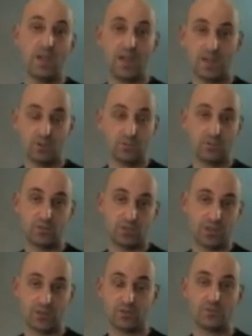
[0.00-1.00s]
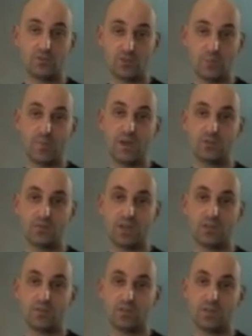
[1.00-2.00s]
and all the shaders combined
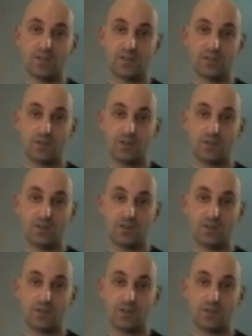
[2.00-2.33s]
together that